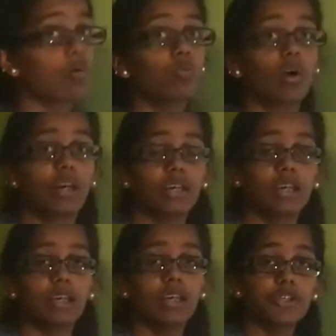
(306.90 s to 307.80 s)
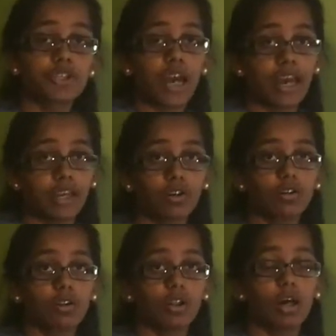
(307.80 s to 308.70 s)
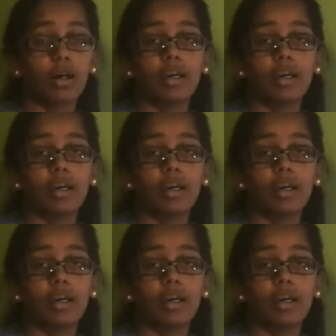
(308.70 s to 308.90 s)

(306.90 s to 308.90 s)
what each angle,